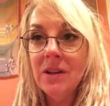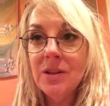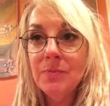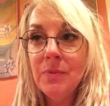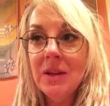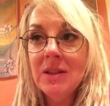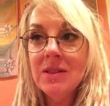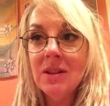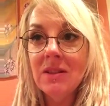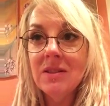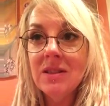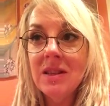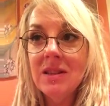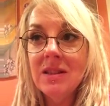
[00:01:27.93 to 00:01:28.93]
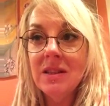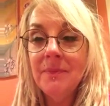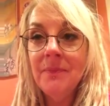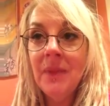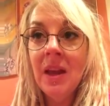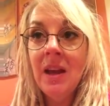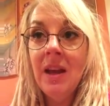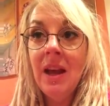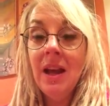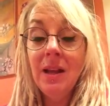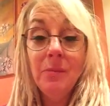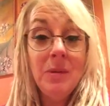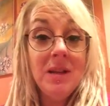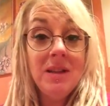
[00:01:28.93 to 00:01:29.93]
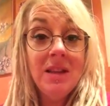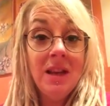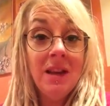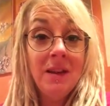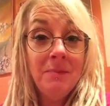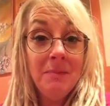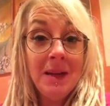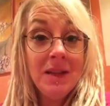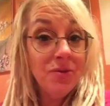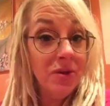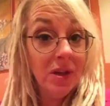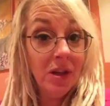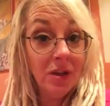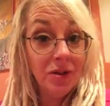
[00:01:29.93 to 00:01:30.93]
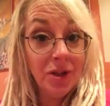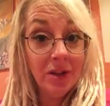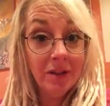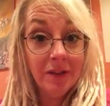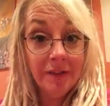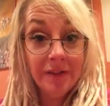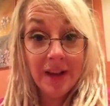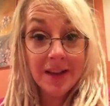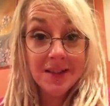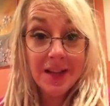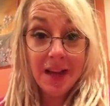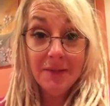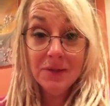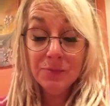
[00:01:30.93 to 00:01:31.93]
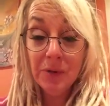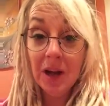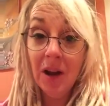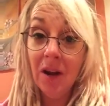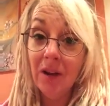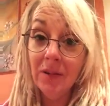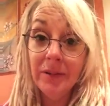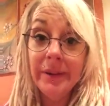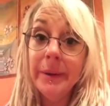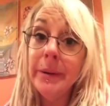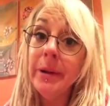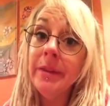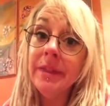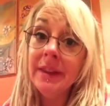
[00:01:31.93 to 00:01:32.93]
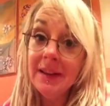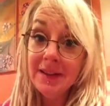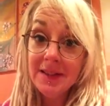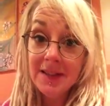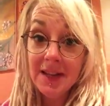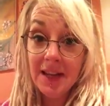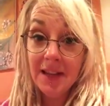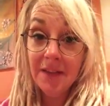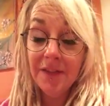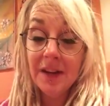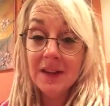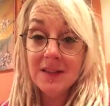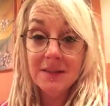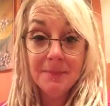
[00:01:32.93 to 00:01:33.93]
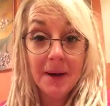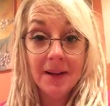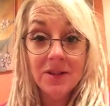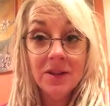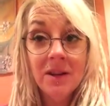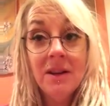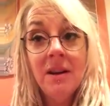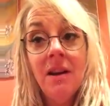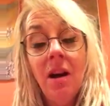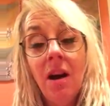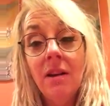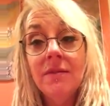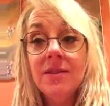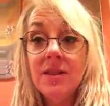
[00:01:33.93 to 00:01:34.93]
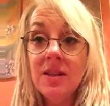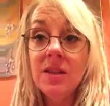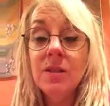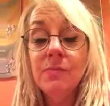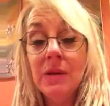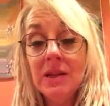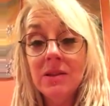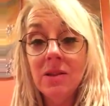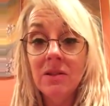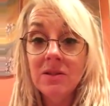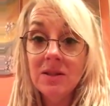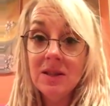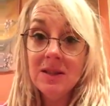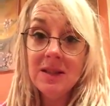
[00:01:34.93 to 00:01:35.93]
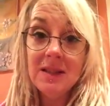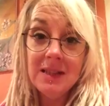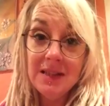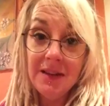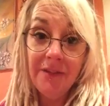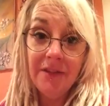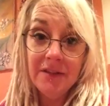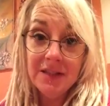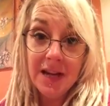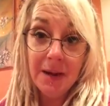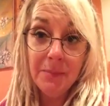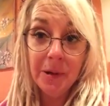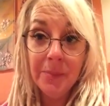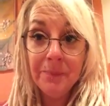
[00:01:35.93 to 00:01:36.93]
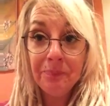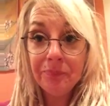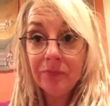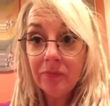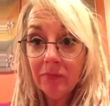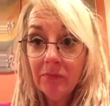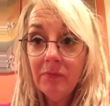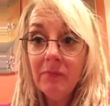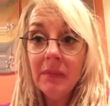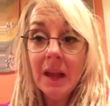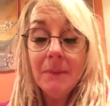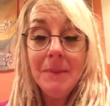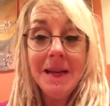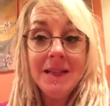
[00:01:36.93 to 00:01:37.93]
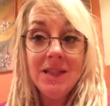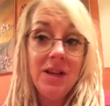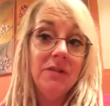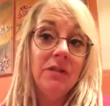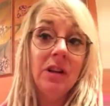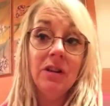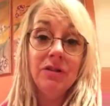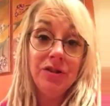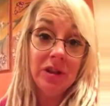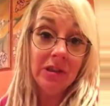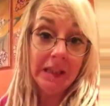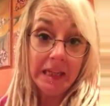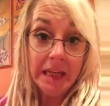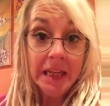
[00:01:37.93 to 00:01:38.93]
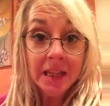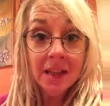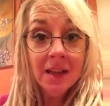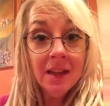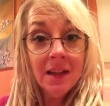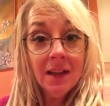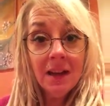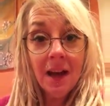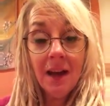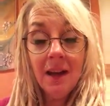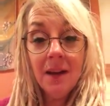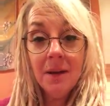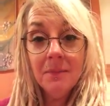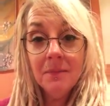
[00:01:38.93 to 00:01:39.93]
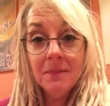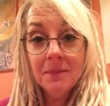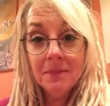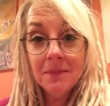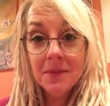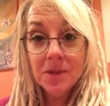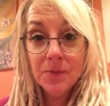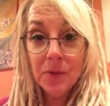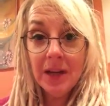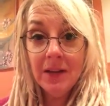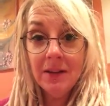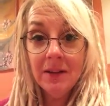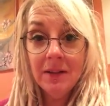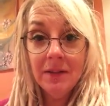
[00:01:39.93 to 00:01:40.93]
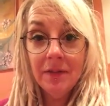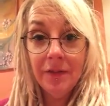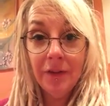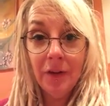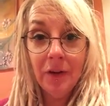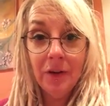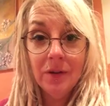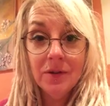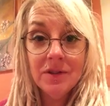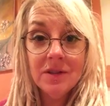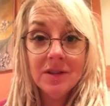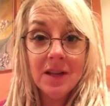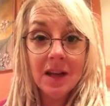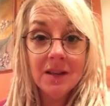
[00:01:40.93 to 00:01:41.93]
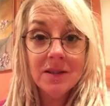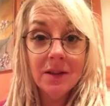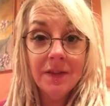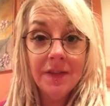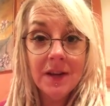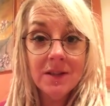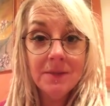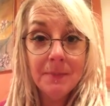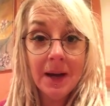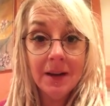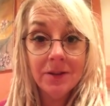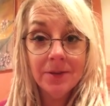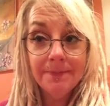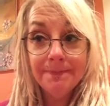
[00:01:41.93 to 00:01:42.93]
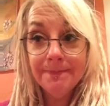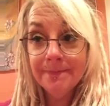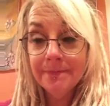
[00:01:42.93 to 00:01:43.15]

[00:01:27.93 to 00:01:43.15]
Spring solstice, and it'll be the meteorological first day of spring on Thursday, the 1st of March. Obviously, the spring solstice is a different day, but meteorologically, spring for us starts on the 1st of March.